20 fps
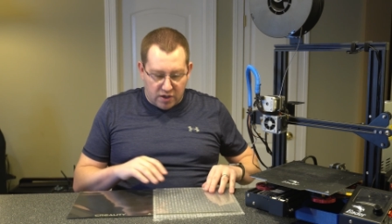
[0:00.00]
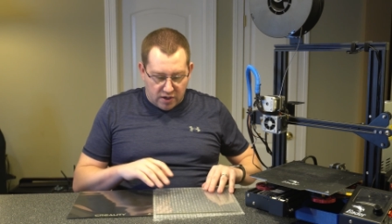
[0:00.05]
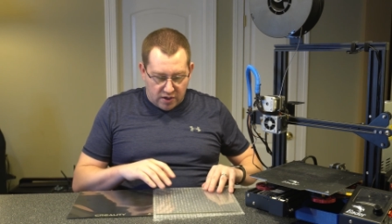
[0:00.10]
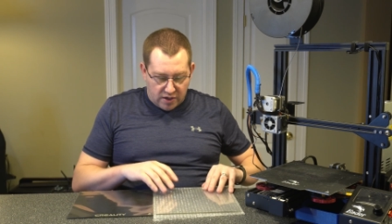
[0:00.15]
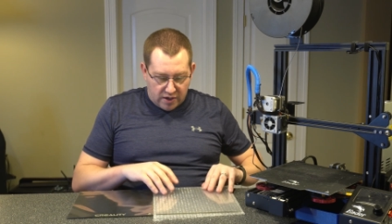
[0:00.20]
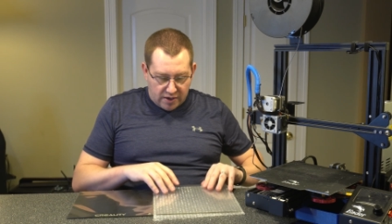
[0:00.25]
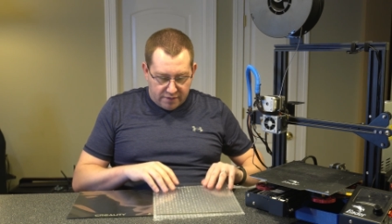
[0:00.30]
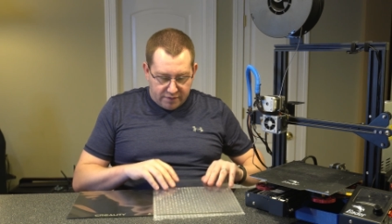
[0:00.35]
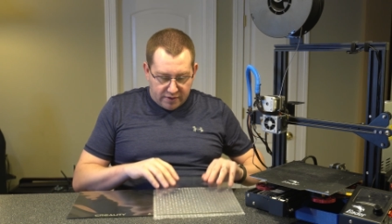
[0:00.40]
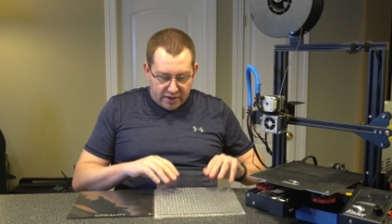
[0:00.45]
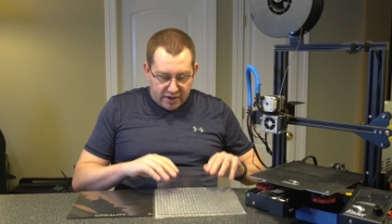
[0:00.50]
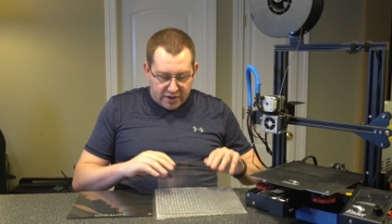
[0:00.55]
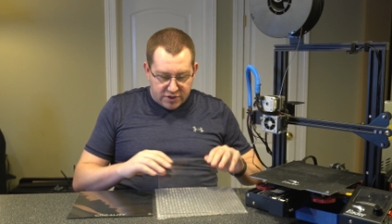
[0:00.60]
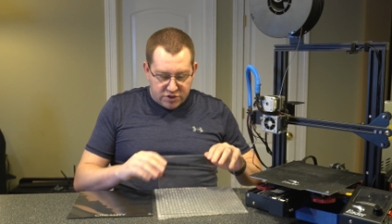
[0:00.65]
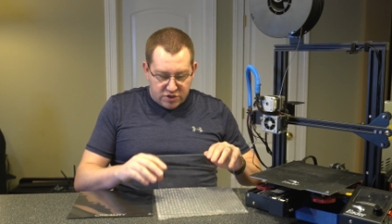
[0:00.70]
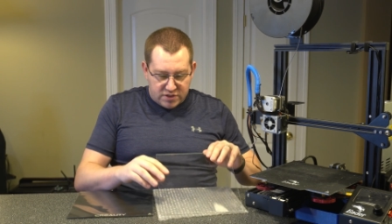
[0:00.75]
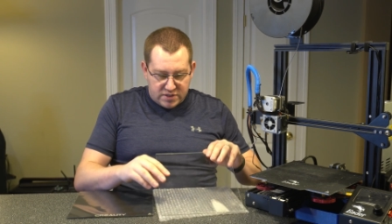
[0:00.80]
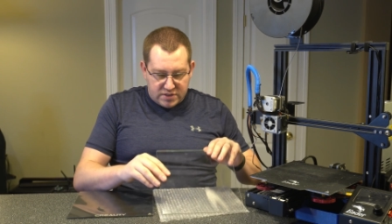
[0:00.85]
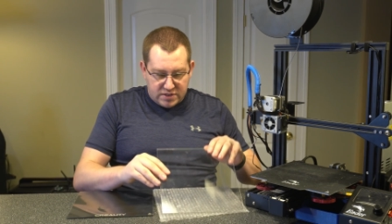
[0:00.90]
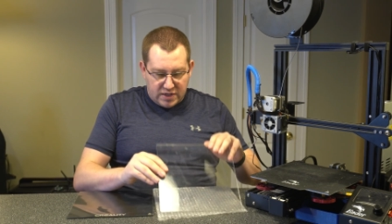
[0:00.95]
Uh, I've got
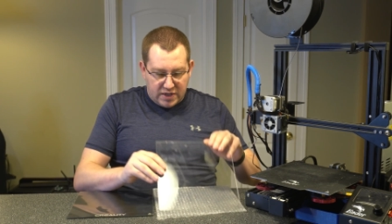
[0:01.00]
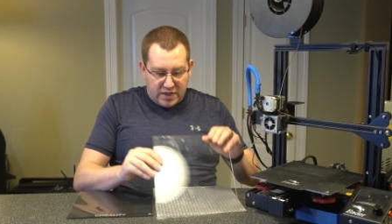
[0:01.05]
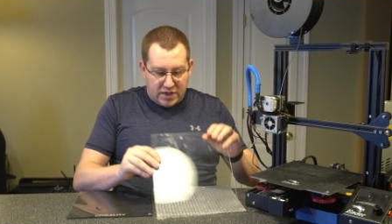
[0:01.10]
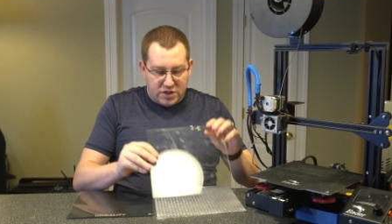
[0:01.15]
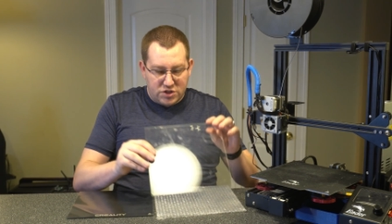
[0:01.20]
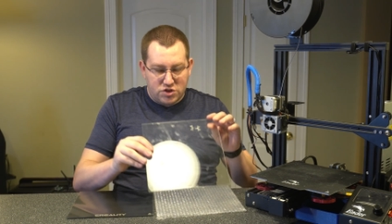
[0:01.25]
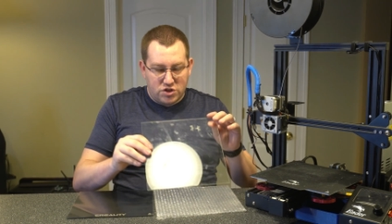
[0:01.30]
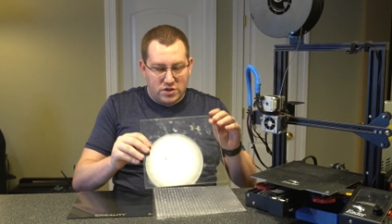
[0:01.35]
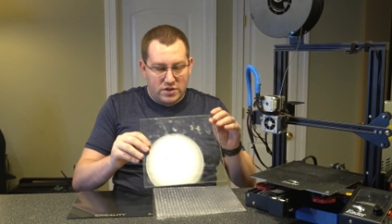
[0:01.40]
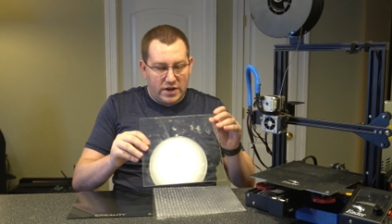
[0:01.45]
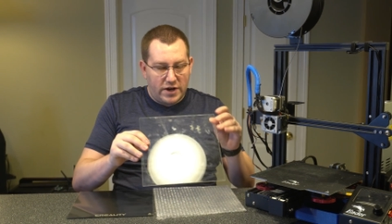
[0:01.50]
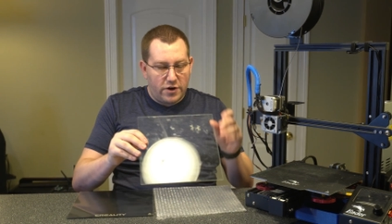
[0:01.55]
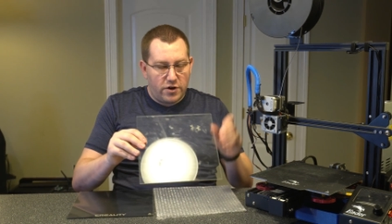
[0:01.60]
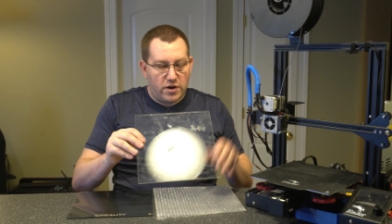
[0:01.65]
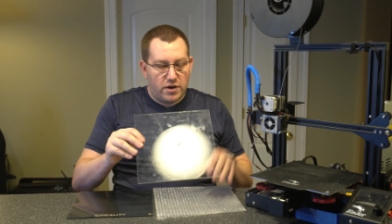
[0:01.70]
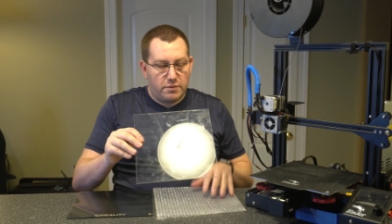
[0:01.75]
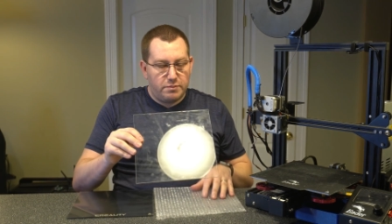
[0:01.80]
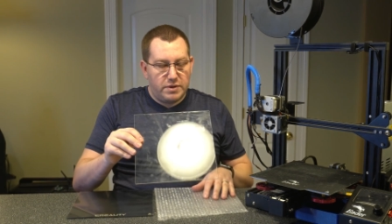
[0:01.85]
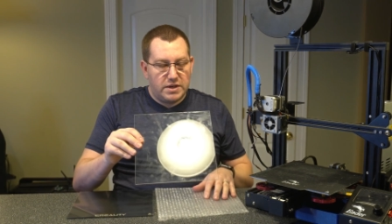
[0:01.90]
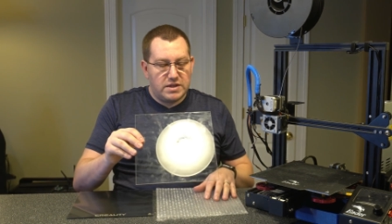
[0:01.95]
just a
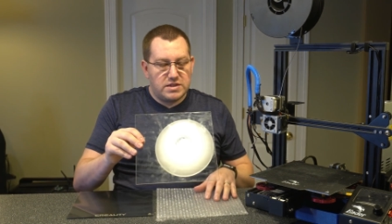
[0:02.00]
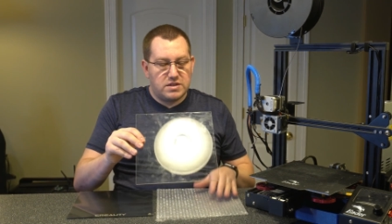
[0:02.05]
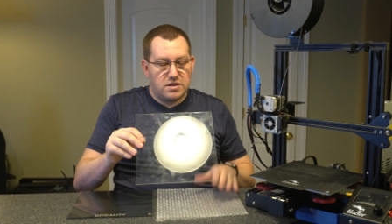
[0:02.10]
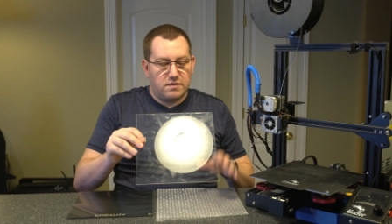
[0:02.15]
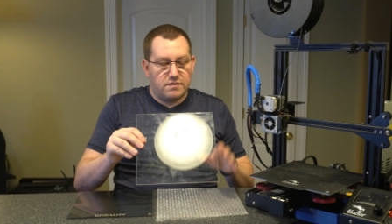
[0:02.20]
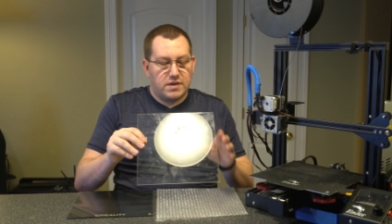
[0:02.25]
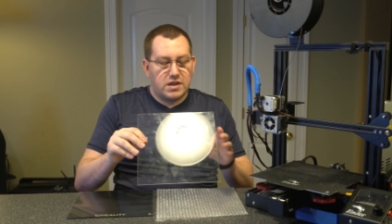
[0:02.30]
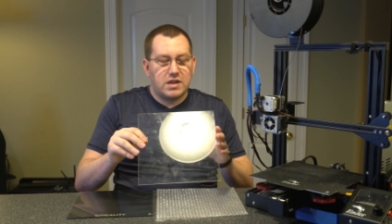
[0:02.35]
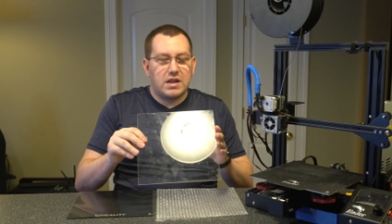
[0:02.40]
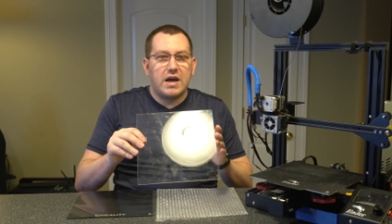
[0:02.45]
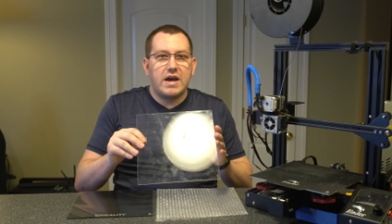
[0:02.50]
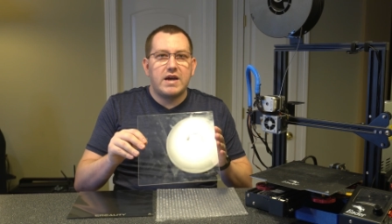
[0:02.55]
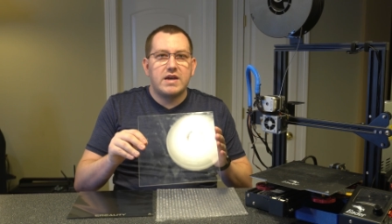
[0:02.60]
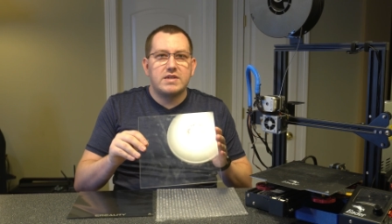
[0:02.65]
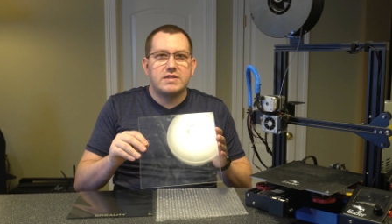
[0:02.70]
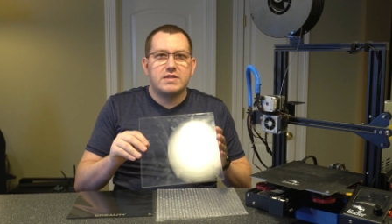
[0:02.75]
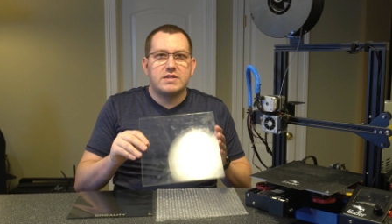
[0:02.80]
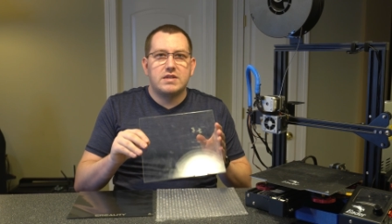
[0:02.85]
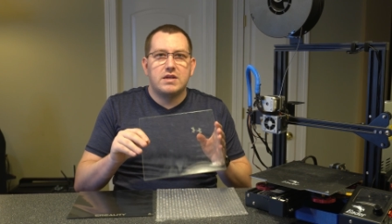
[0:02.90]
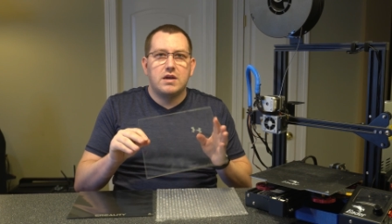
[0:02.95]
generic piece of
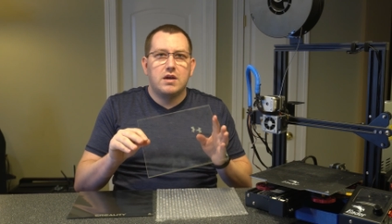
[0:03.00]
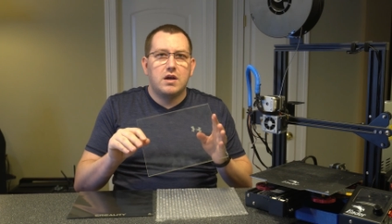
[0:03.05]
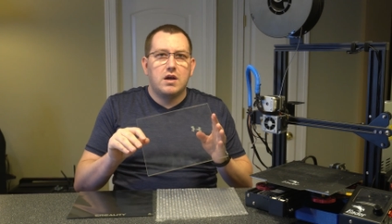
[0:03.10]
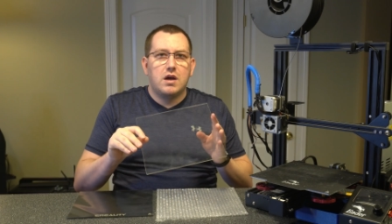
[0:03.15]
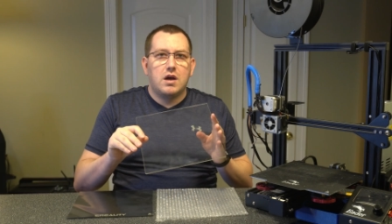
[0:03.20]
glass.